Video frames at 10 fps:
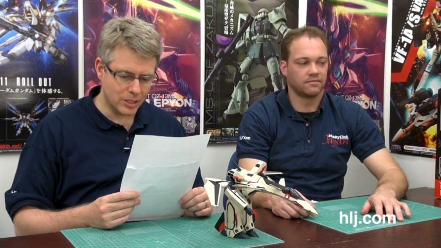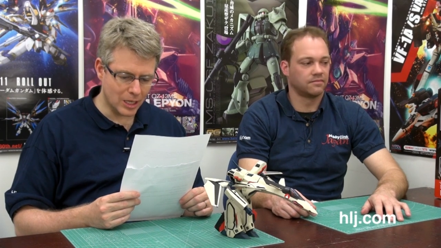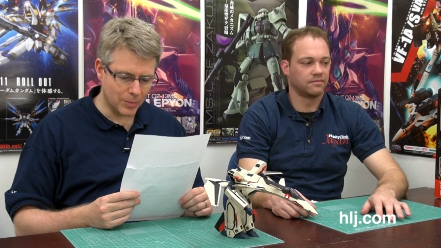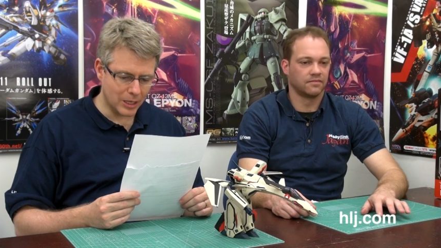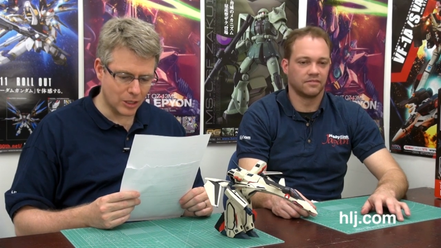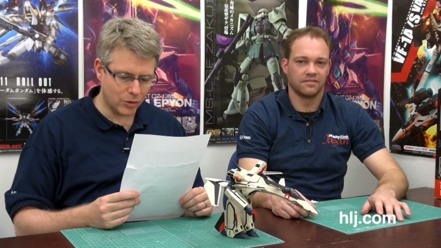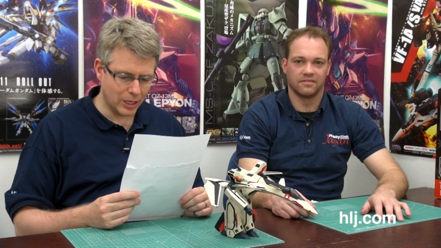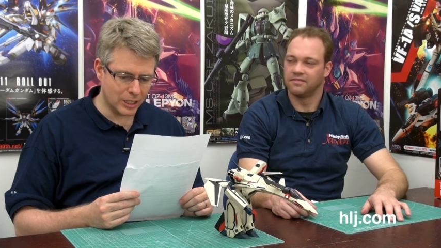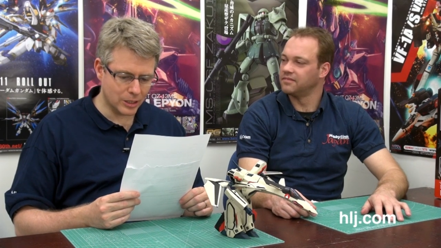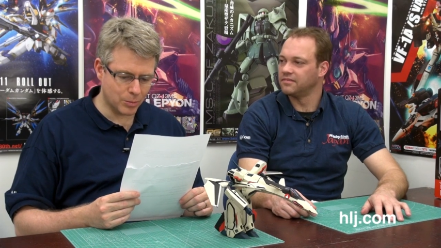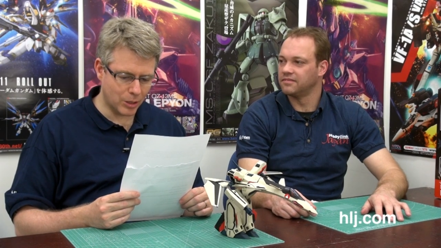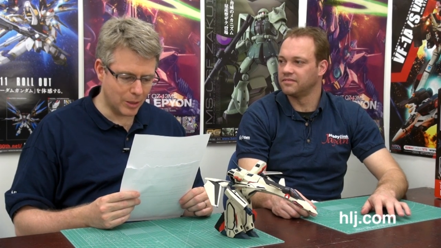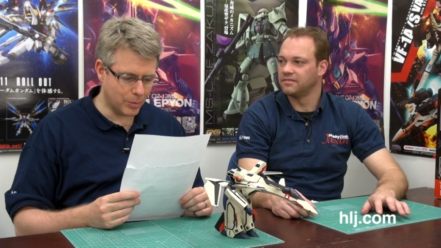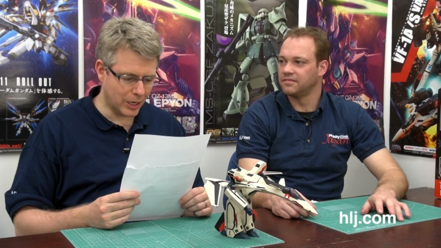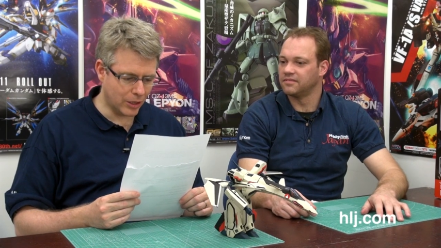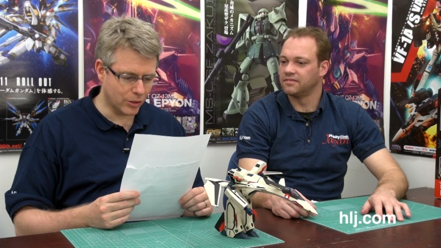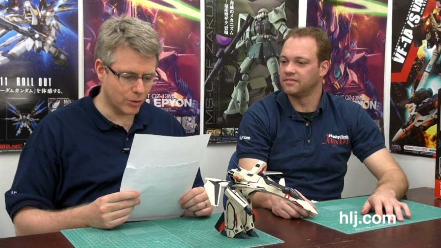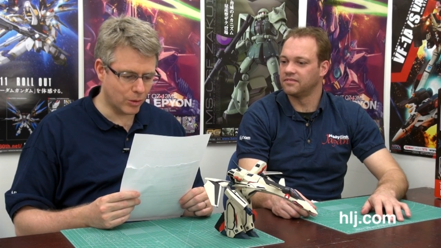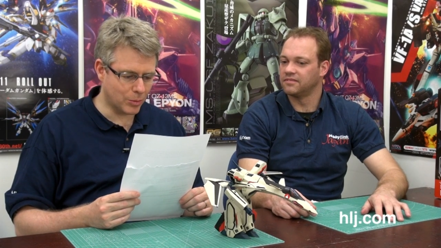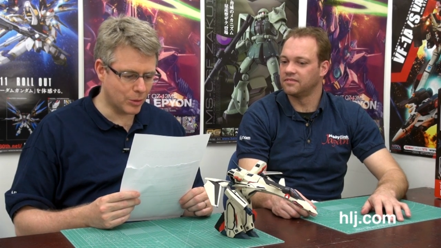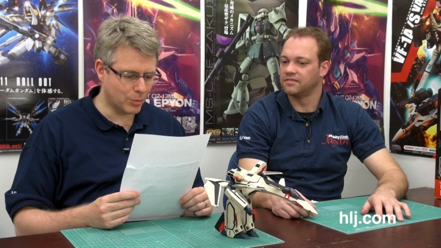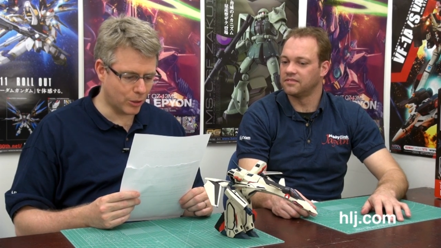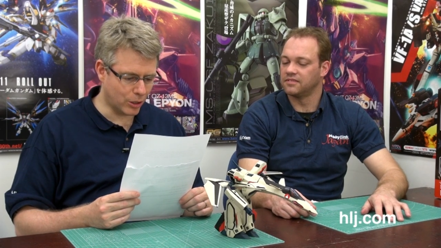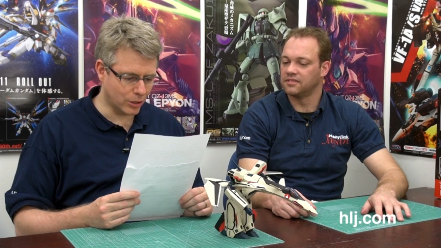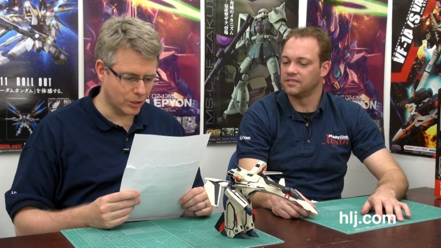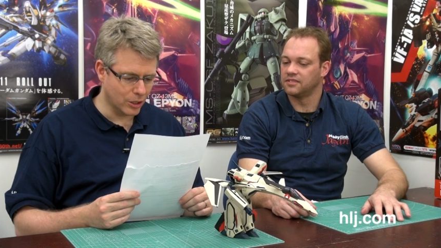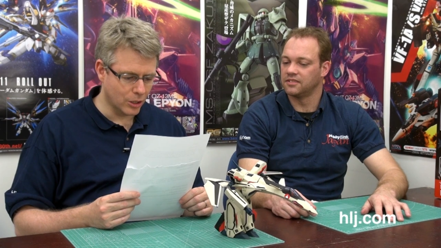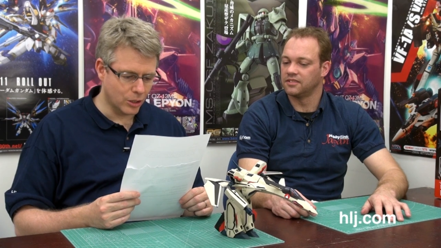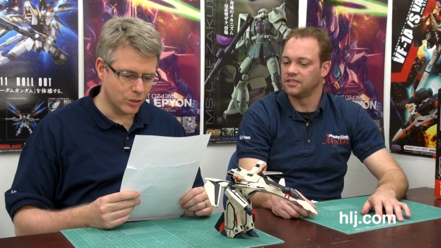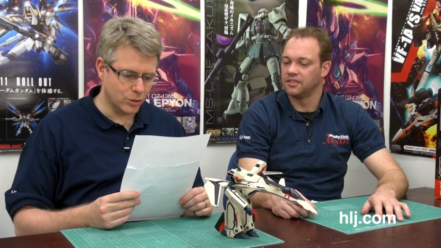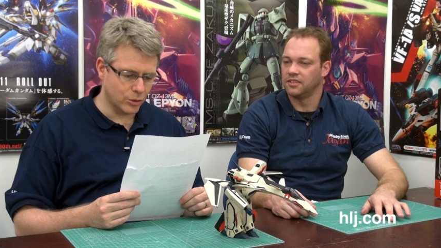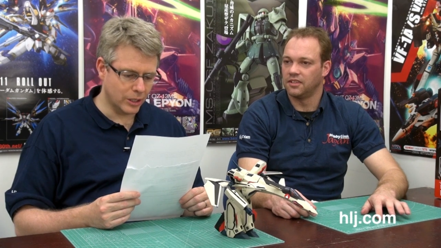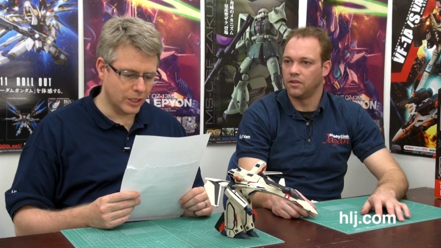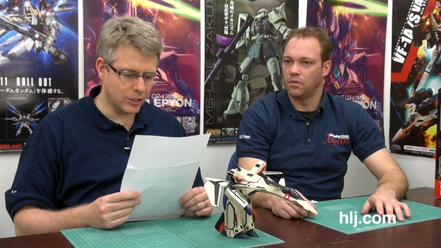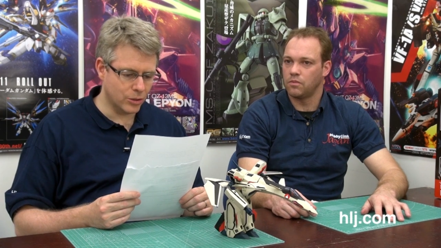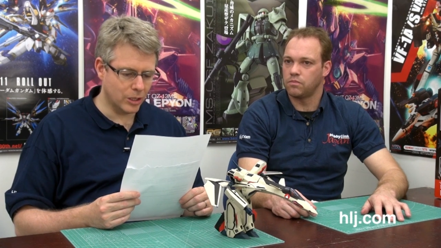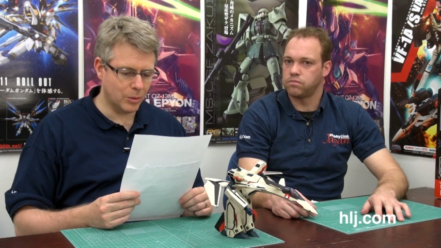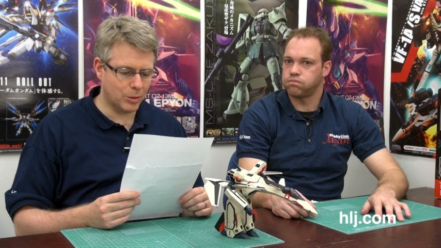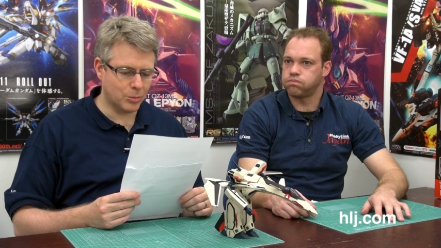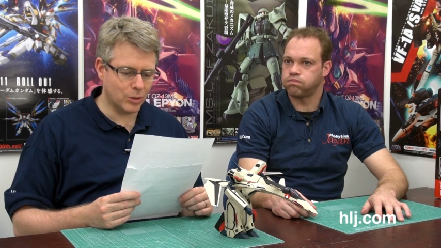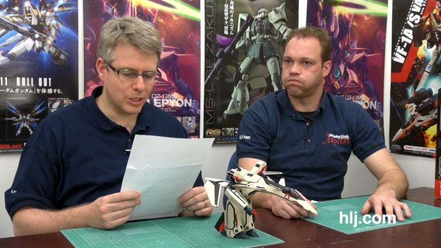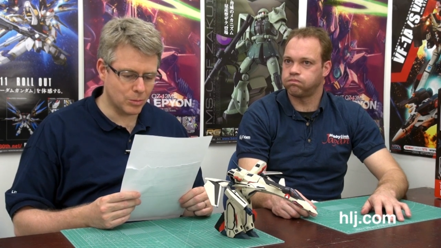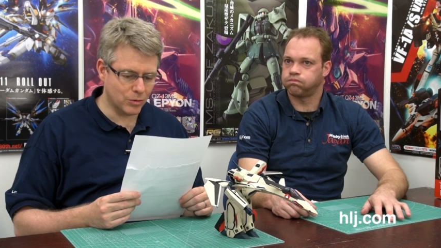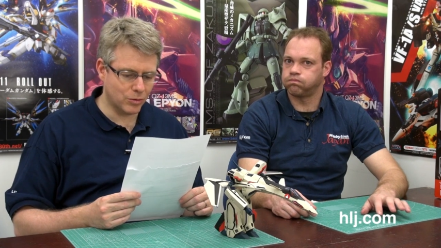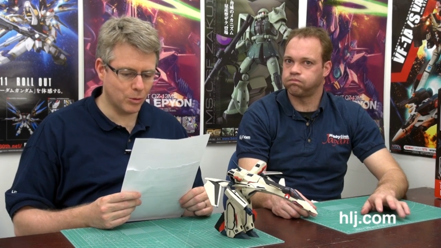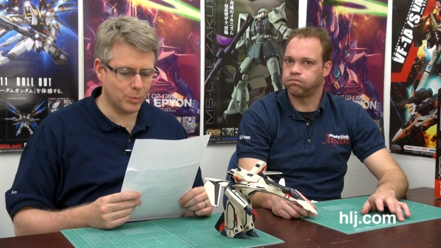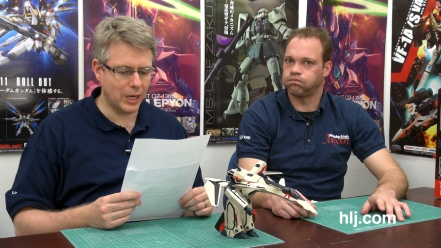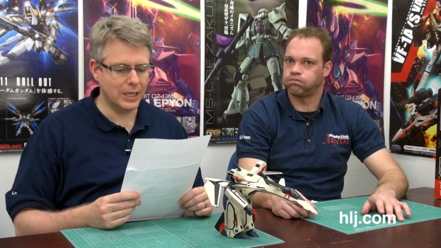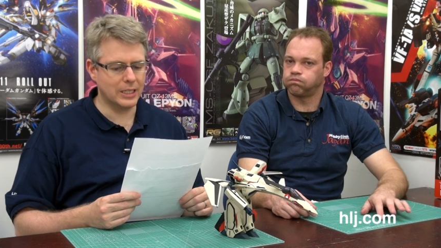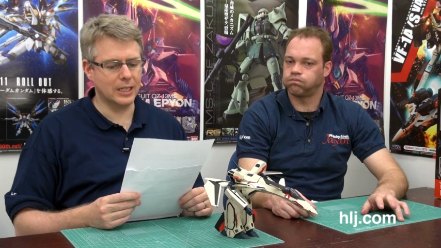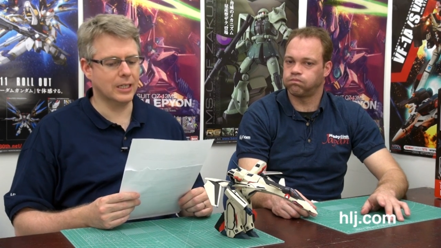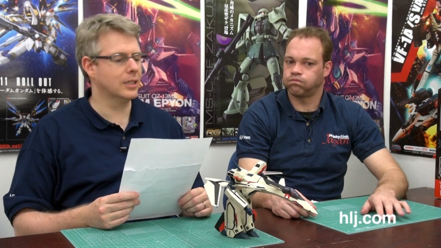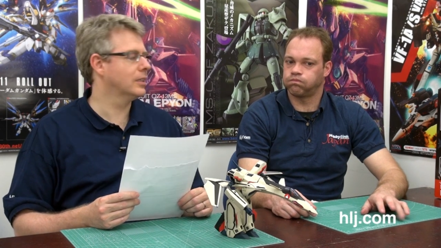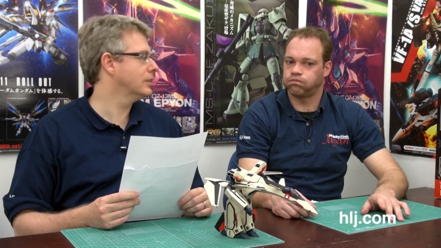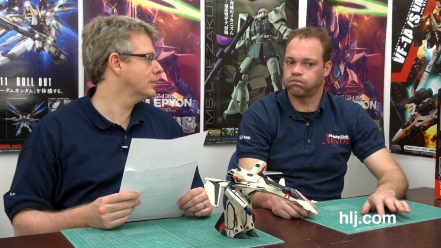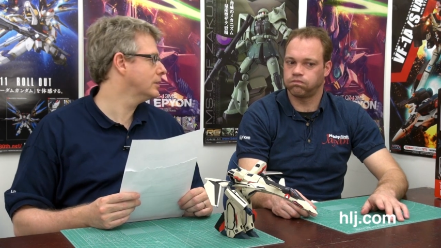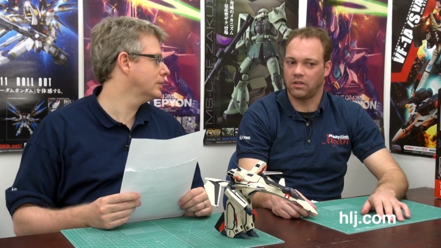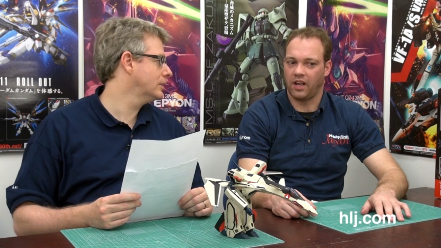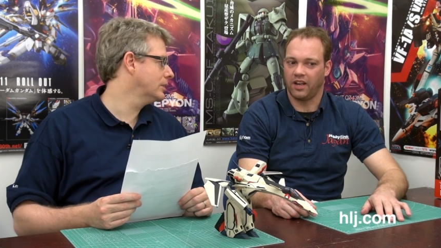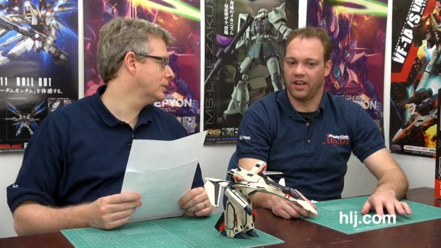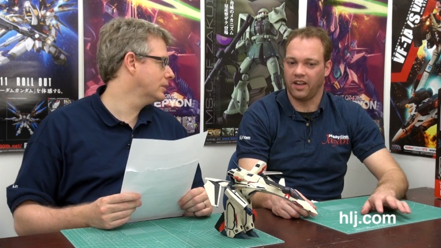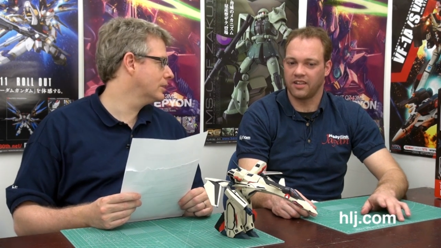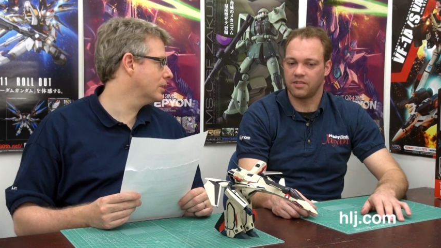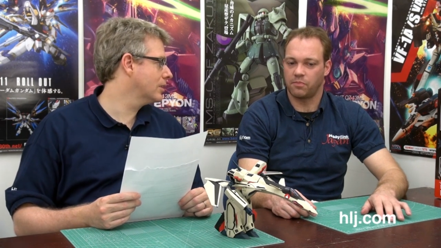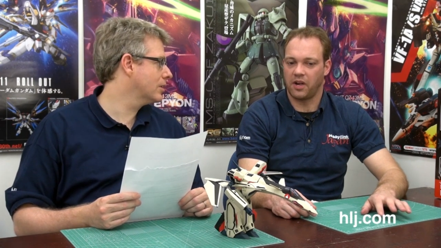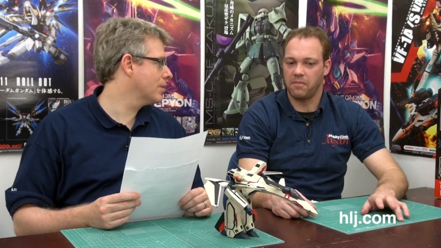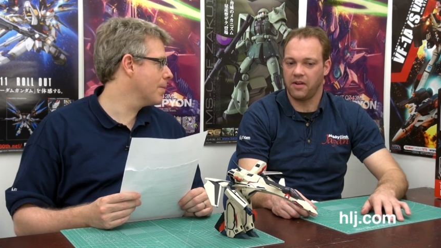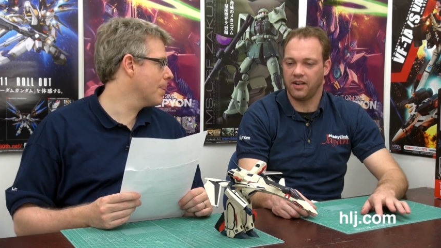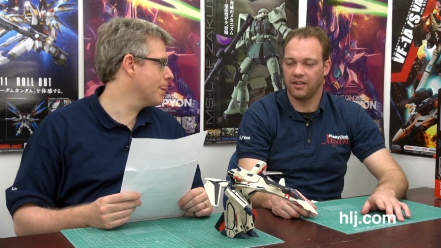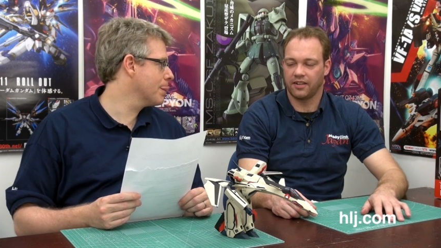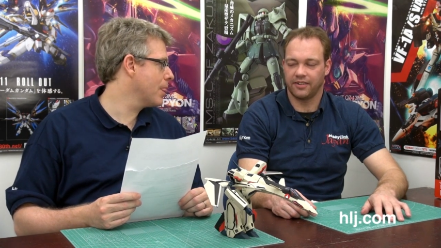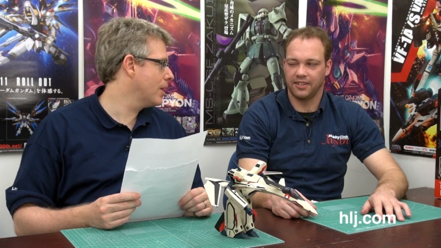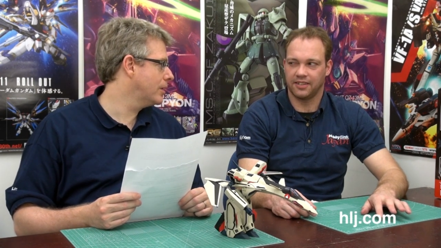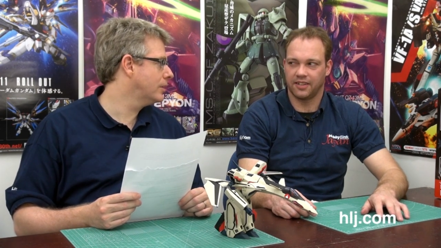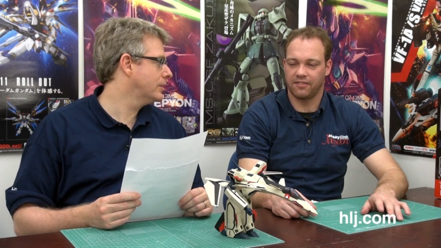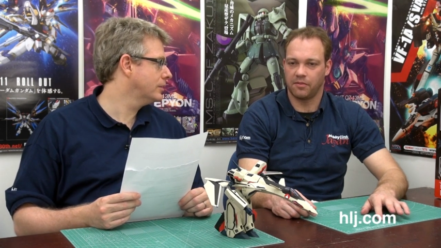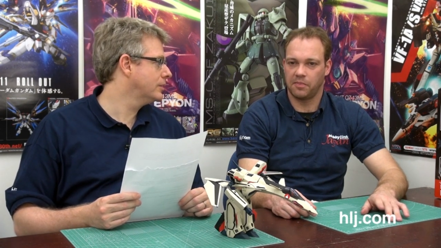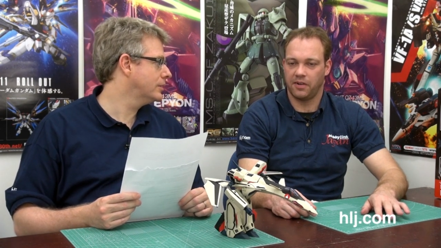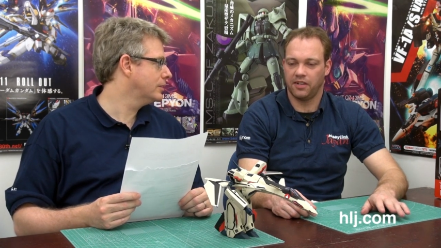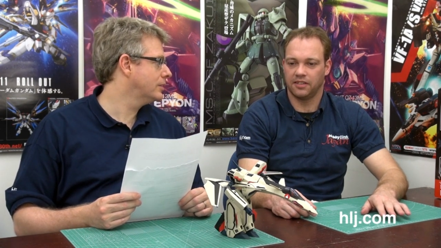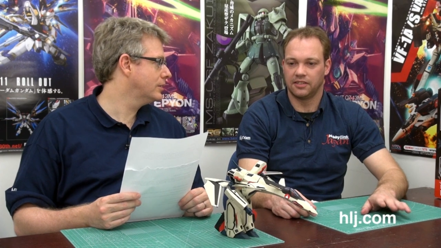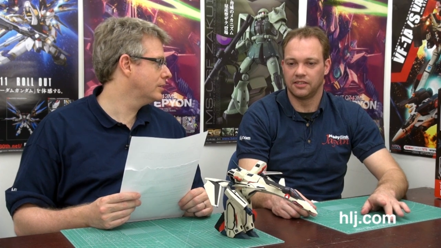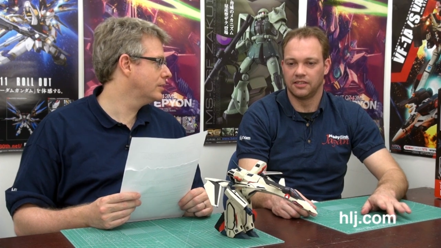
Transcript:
Speaker 1: the Tamiya acrylic spray paint on the rubbery part? Do I need to do any preparation before painting?
Speaker 2: A spray paint acrylic on a rubber part?